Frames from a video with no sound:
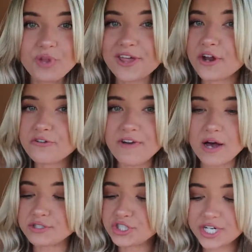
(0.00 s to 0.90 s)
Their
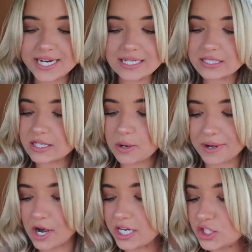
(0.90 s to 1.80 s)
fountain drinks, oh
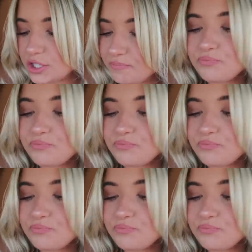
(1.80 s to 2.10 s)
my gosh,